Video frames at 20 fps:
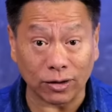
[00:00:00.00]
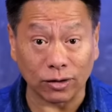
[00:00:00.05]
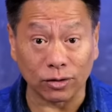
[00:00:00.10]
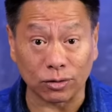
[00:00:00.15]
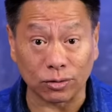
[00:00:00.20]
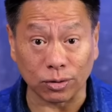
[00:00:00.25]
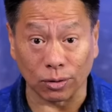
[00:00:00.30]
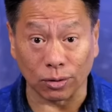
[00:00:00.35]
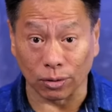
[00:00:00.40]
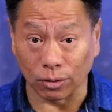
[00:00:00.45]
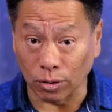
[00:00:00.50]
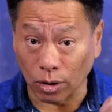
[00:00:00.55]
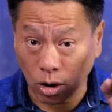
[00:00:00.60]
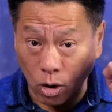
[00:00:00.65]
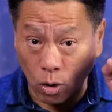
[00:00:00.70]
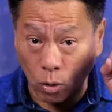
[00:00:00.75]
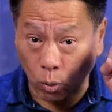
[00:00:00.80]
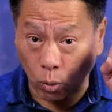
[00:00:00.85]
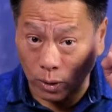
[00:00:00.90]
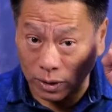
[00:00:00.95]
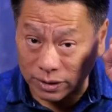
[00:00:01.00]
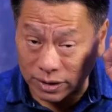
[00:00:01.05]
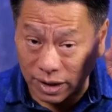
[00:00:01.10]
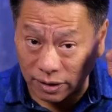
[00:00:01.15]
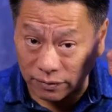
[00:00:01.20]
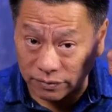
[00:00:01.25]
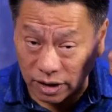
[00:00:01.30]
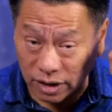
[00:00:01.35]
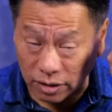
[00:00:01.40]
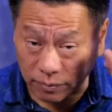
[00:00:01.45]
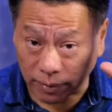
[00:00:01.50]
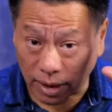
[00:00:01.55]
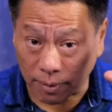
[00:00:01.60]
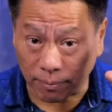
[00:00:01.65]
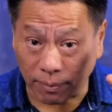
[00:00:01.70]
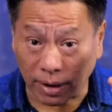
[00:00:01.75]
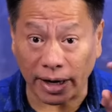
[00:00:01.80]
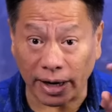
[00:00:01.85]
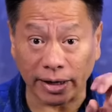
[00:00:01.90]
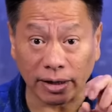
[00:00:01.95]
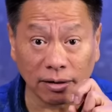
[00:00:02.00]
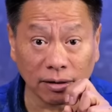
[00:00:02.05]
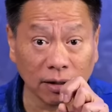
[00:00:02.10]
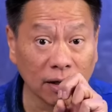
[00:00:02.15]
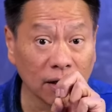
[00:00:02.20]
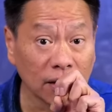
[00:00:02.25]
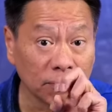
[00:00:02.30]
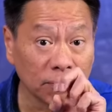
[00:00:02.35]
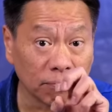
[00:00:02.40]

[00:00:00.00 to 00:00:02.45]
control what comes out of my mind,